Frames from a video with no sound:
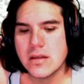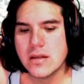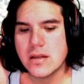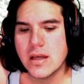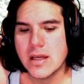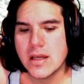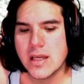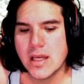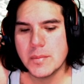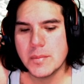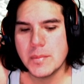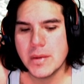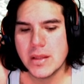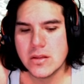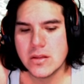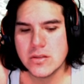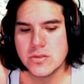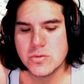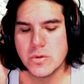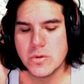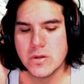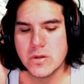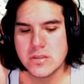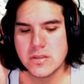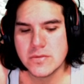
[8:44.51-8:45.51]
I can't make those
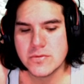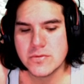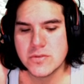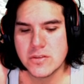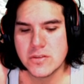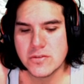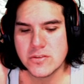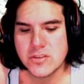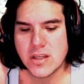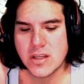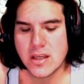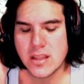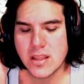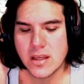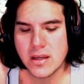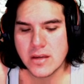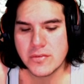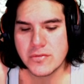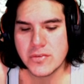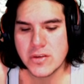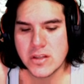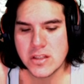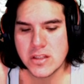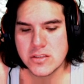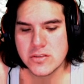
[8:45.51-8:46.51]
words if together
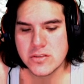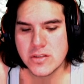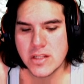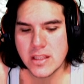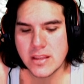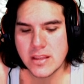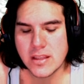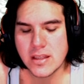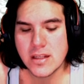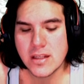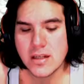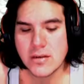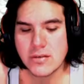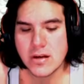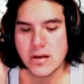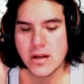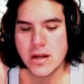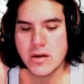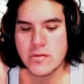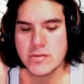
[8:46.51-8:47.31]
if you into anything uh,